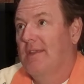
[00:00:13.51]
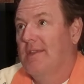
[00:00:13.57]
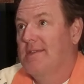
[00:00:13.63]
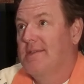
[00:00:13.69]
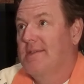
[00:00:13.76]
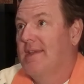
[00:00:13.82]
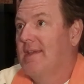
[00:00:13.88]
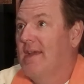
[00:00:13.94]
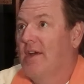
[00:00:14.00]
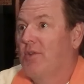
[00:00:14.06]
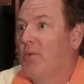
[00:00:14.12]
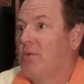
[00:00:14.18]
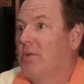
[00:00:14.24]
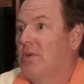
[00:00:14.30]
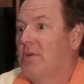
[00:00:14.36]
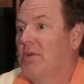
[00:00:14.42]
seeing how
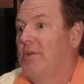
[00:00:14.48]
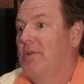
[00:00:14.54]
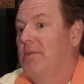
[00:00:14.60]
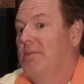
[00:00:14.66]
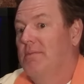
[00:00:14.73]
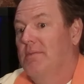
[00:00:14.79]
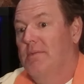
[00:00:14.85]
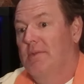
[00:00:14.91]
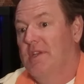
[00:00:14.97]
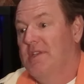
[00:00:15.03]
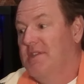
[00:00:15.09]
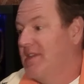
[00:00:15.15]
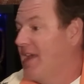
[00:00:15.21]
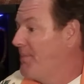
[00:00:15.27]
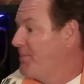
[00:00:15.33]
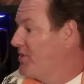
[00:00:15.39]
the world
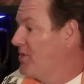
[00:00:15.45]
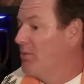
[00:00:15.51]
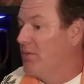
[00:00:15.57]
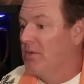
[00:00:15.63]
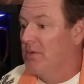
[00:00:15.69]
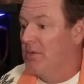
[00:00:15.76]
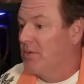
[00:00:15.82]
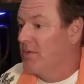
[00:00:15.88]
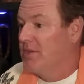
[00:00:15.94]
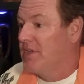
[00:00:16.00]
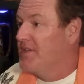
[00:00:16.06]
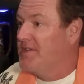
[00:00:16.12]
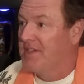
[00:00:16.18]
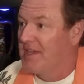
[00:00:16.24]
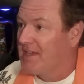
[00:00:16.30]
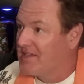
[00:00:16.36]
accepts you or, or
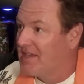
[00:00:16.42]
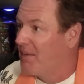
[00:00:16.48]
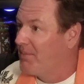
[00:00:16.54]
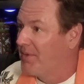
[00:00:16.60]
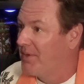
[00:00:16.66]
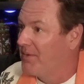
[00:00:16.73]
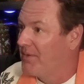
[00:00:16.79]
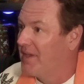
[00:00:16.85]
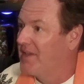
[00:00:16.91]
doesn't accept you.